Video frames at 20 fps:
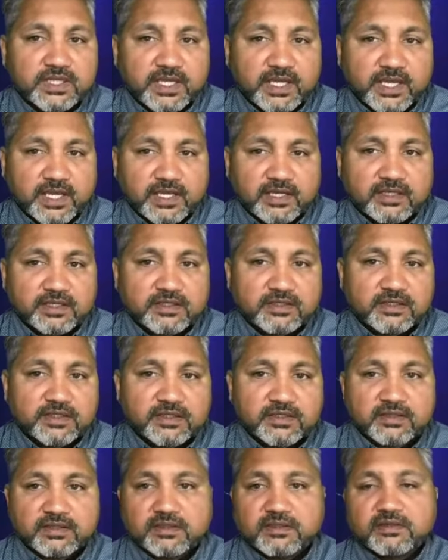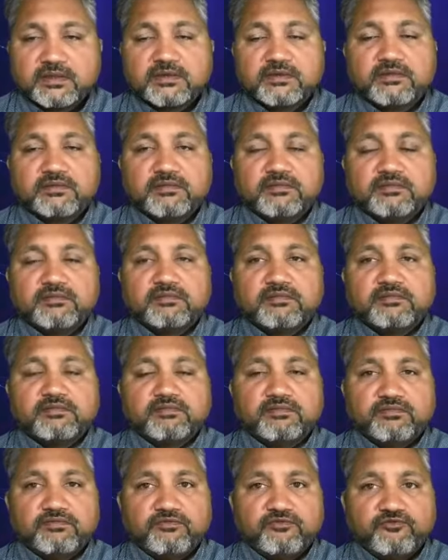and the
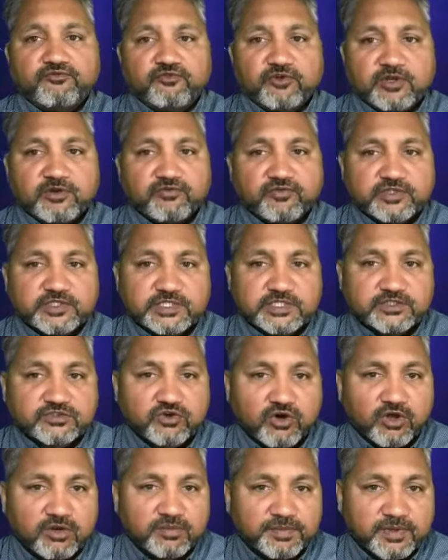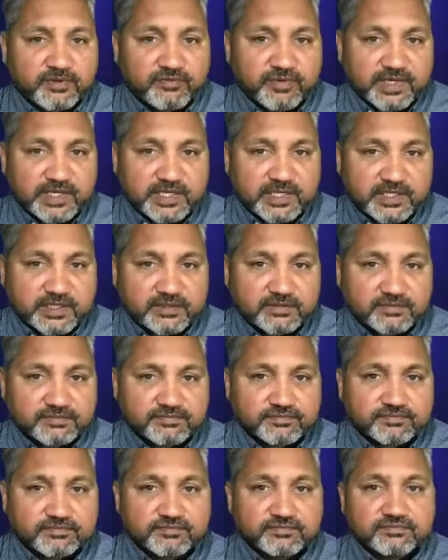one which is all pervading
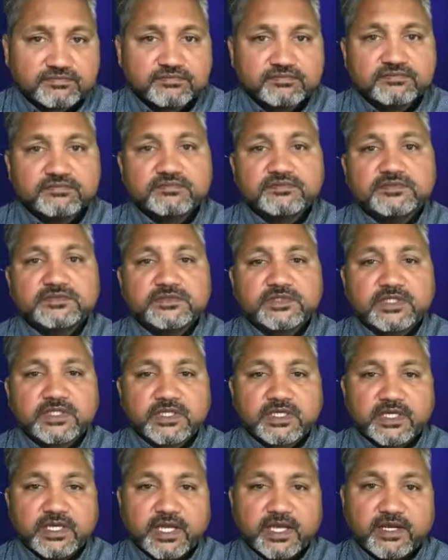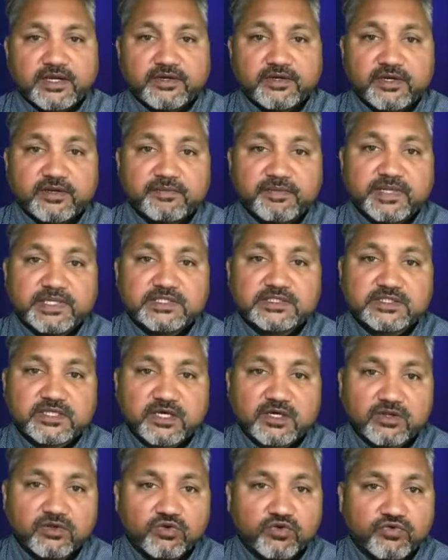and remains
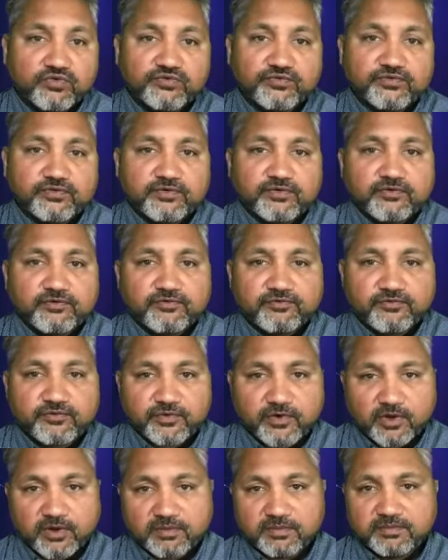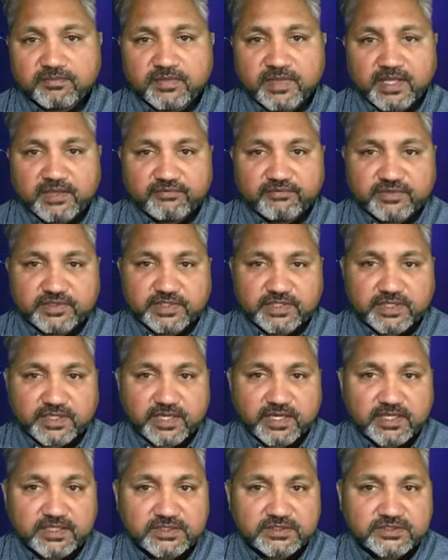aloof from everything
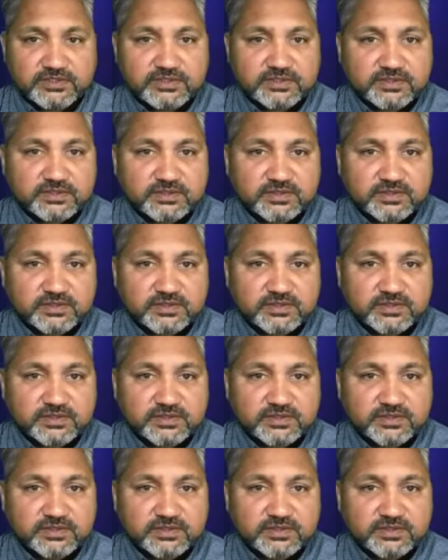else